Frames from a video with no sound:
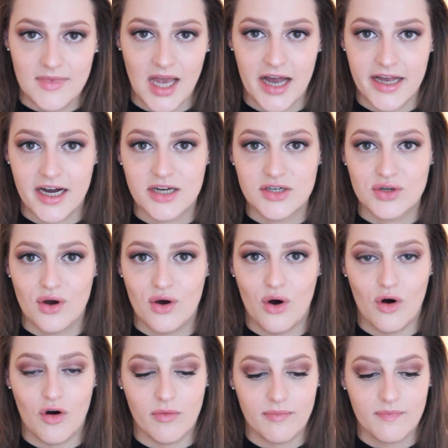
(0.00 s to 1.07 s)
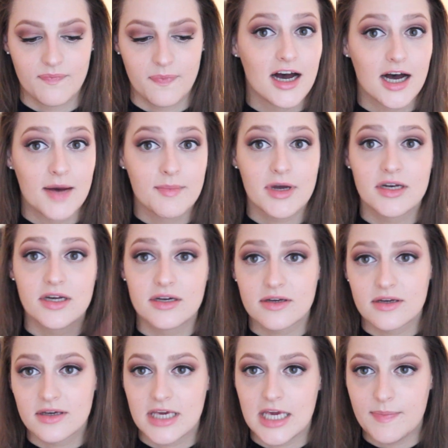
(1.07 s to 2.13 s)
I got to go home. I'm gonna
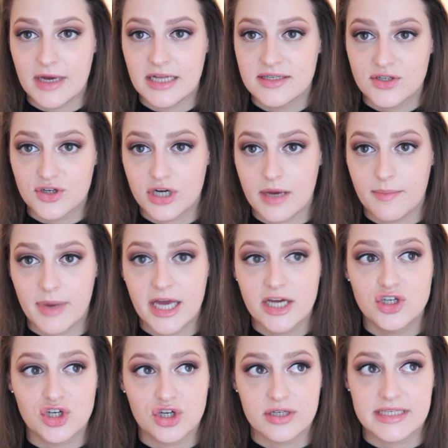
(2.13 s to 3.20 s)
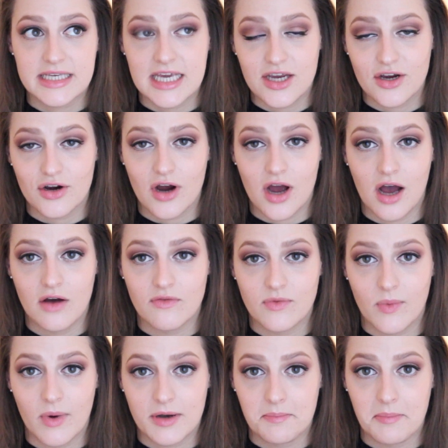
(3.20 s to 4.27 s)
keep inserting pictures here of
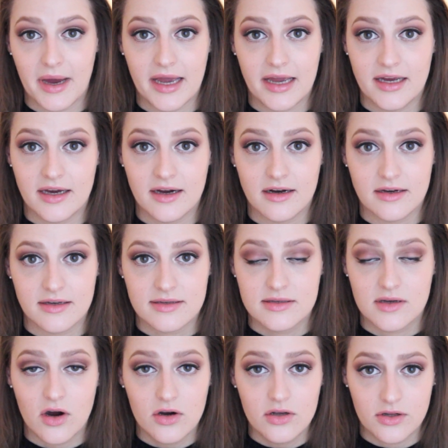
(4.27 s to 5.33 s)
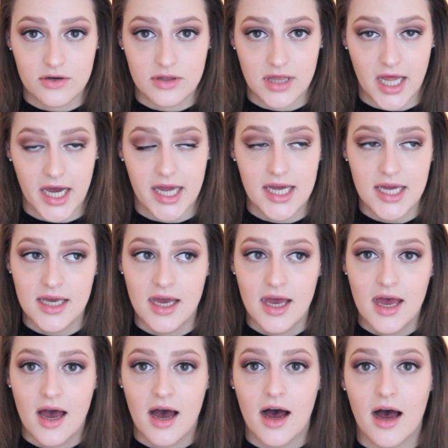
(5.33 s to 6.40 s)
what my scar looked like.
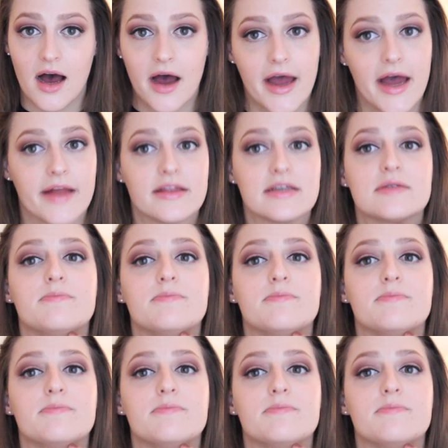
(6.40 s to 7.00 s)
I had this